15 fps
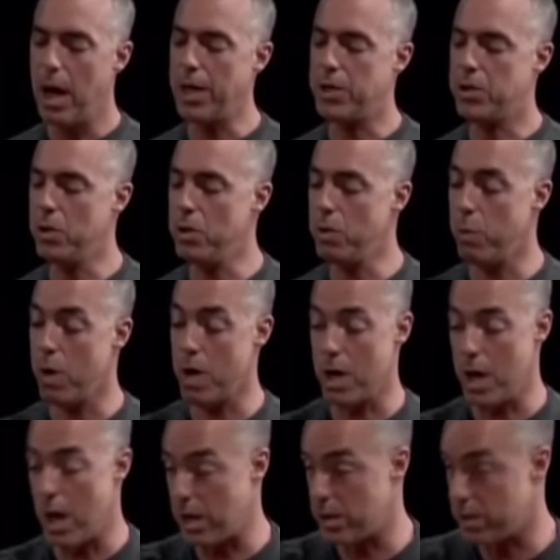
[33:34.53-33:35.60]
I should have
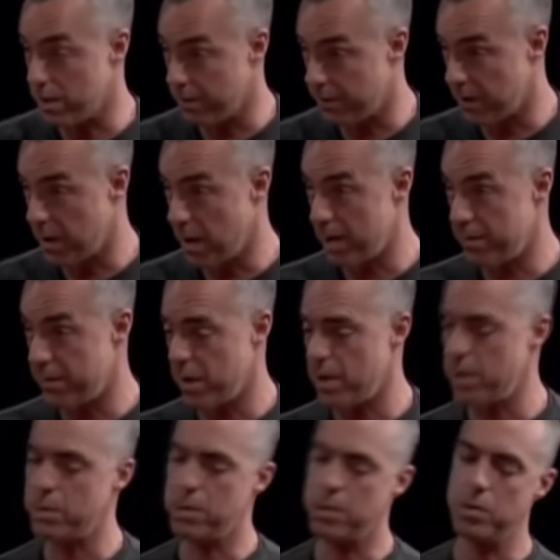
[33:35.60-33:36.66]
won an Oscar for
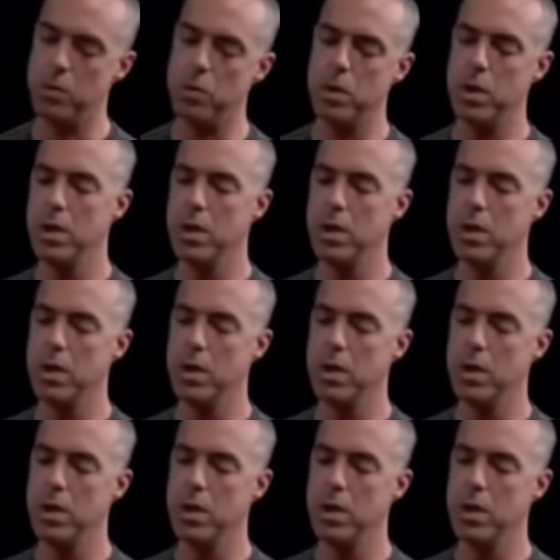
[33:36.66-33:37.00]
Godfather 2,